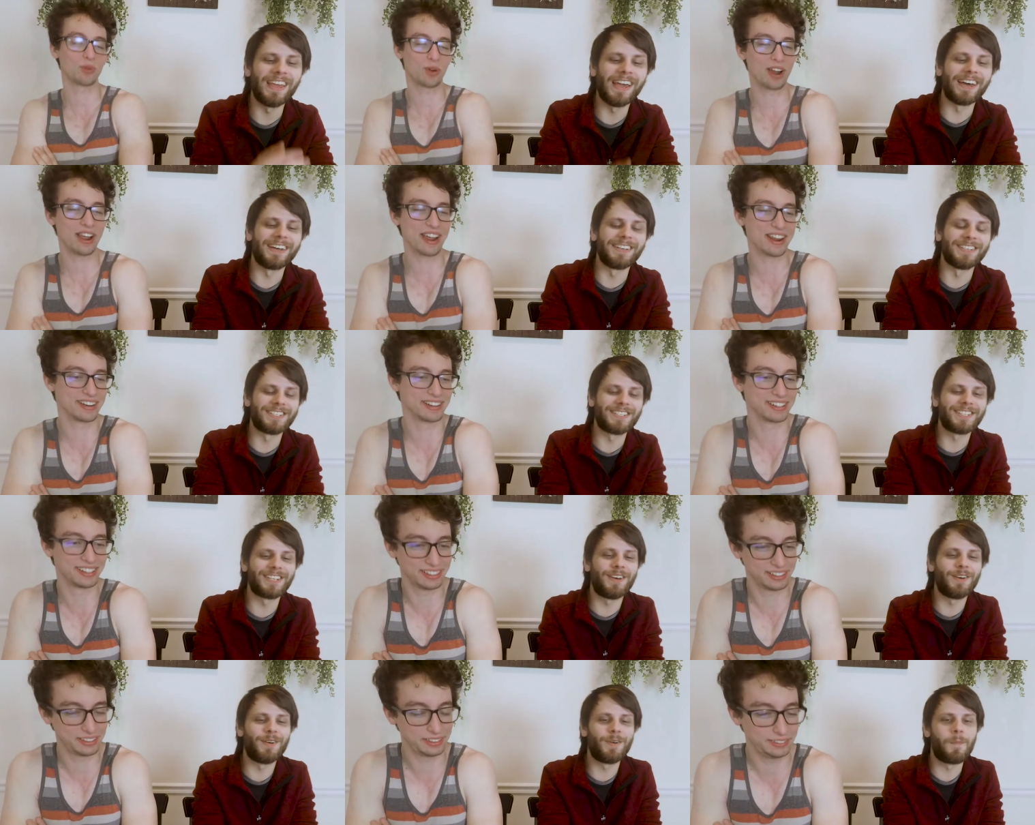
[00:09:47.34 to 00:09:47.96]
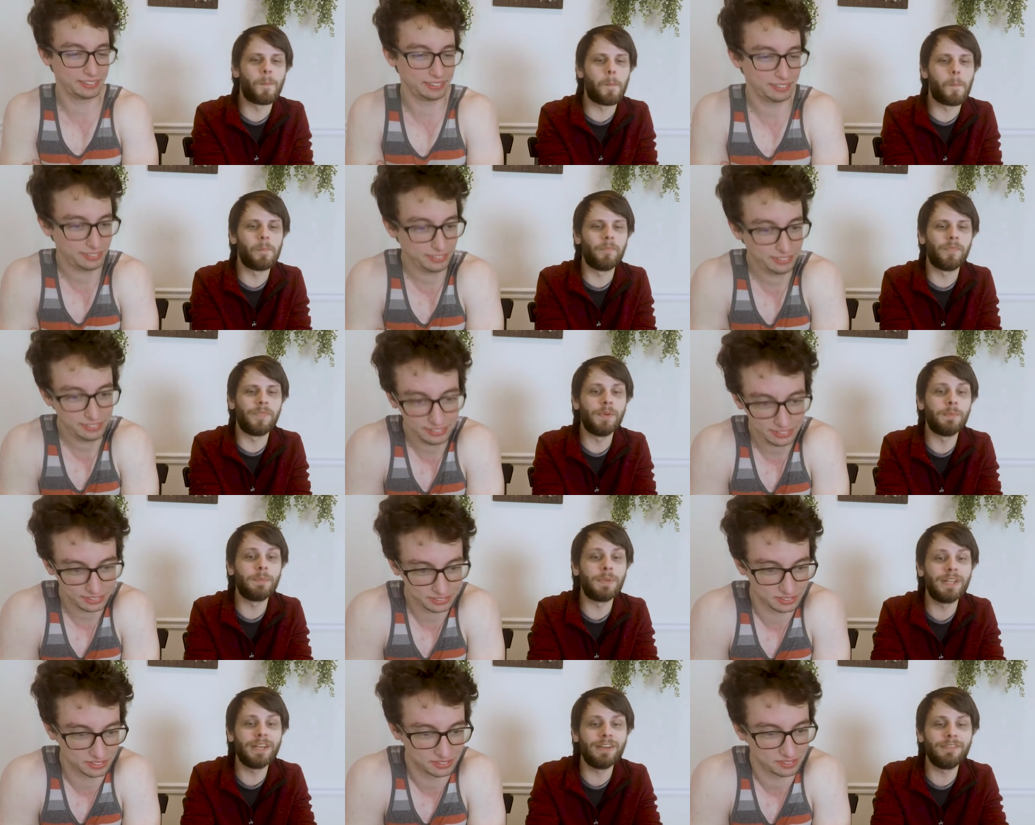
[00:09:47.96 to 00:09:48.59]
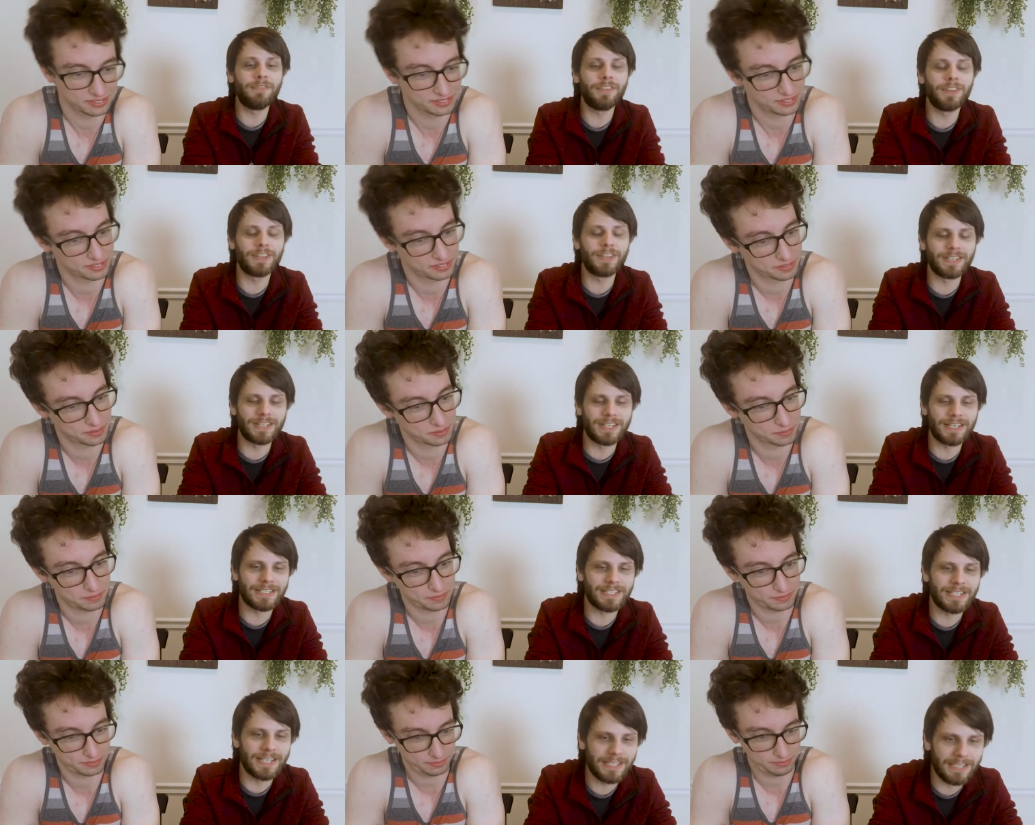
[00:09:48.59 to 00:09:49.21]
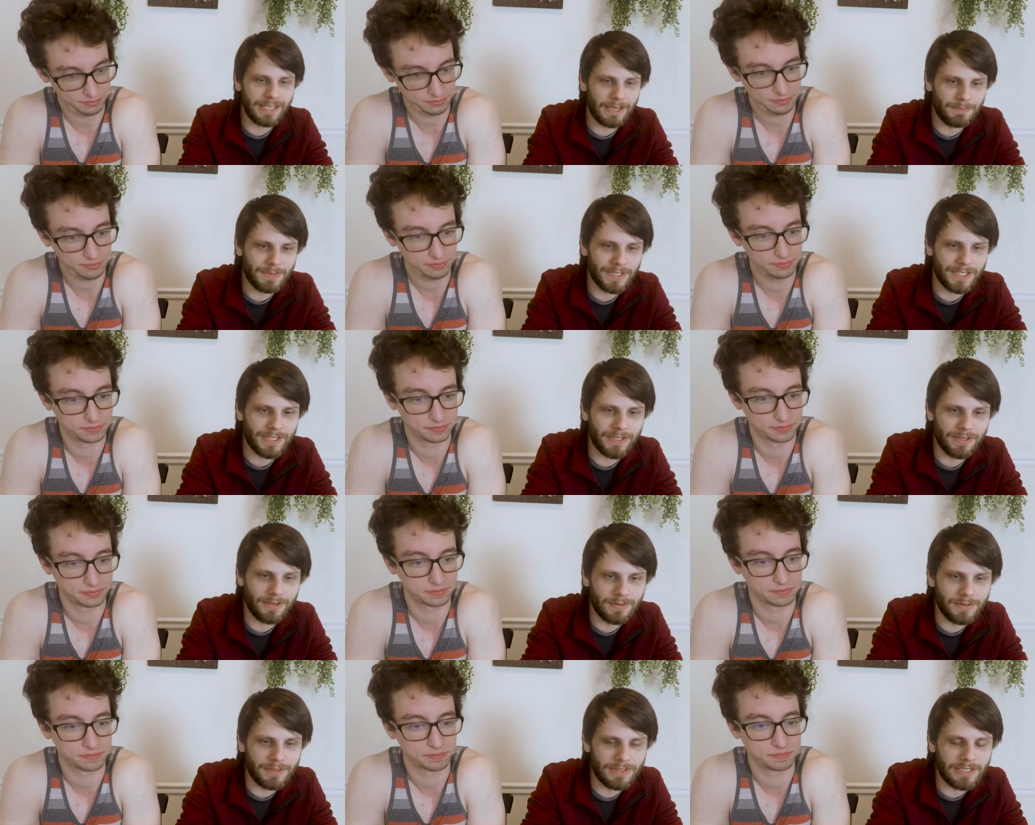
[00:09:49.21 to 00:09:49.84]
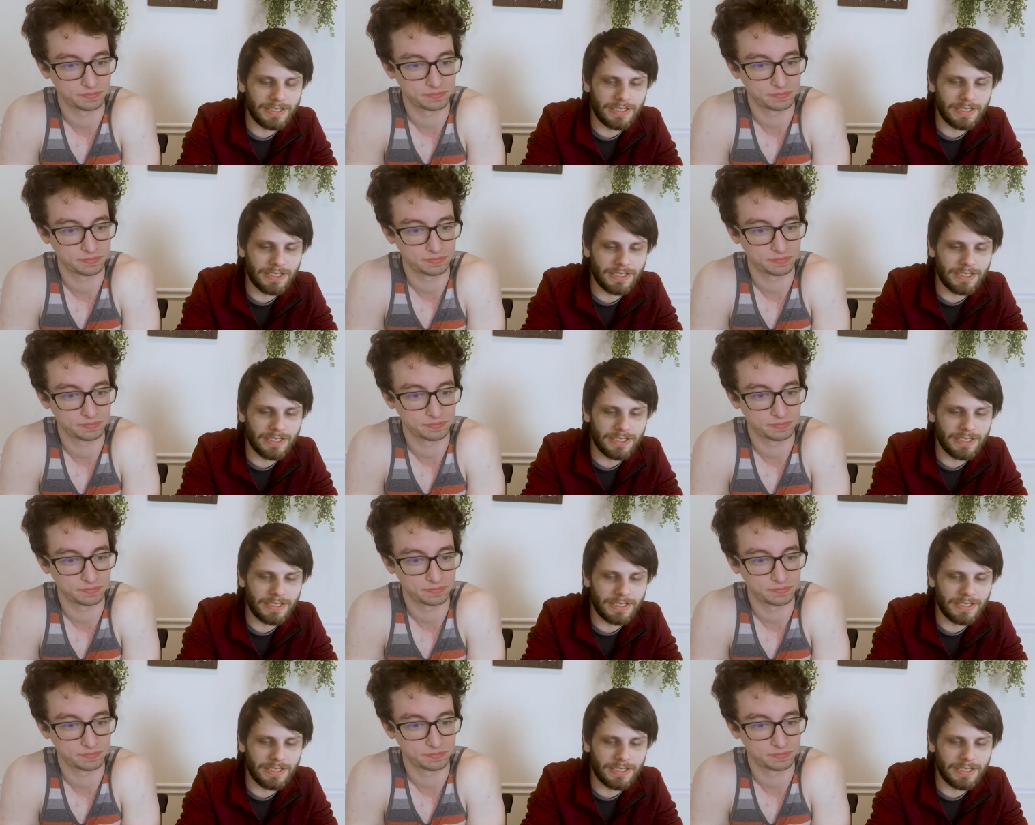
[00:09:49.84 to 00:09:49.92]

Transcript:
Speaker 1: So the plan for the Deck Tech episodes,